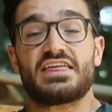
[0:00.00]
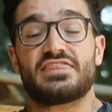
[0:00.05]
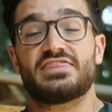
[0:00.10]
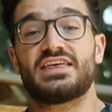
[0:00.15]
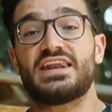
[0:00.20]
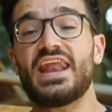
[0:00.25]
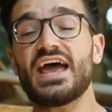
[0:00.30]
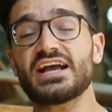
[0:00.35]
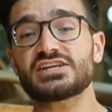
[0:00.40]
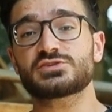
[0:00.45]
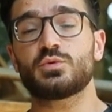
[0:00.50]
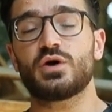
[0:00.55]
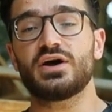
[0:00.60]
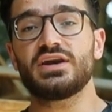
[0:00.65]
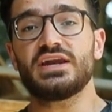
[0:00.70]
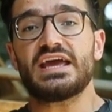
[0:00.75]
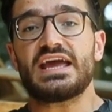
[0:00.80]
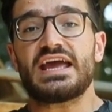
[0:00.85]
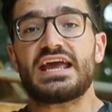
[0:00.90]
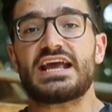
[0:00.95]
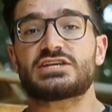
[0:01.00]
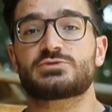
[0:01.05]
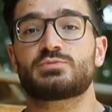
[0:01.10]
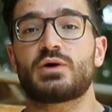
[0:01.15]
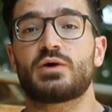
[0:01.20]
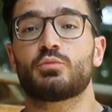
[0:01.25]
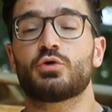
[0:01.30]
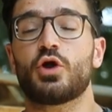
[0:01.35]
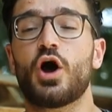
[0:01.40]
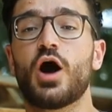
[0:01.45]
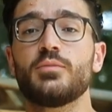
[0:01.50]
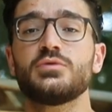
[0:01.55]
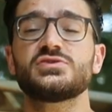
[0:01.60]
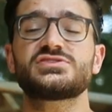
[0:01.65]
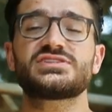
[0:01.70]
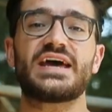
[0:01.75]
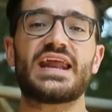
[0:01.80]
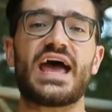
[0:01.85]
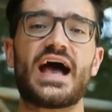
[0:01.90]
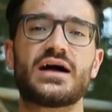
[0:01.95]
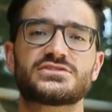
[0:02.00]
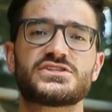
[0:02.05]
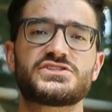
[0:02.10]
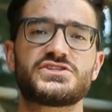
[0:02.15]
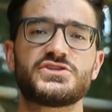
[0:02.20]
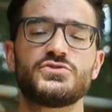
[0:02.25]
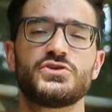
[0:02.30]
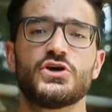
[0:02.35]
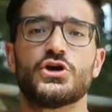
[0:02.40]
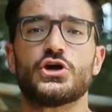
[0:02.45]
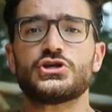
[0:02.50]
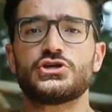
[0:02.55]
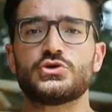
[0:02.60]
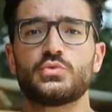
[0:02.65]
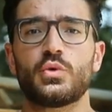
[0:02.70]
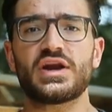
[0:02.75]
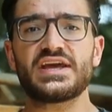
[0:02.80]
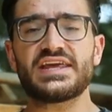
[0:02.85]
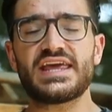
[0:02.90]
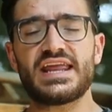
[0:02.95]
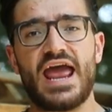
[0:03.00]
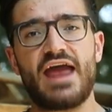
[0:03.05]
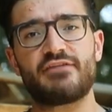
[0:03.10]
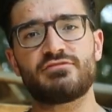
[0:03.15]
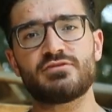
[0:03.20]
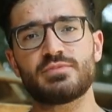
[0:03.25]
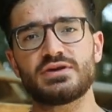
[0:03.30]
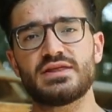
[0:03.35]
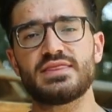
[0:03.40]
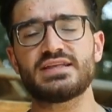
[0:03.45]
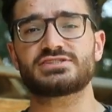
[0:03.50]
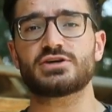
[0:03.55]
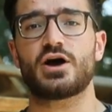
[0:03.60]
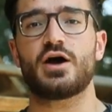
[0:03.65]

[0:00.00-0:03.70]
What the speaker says: The next one is when we're almost at altitude, you want to get everybody that's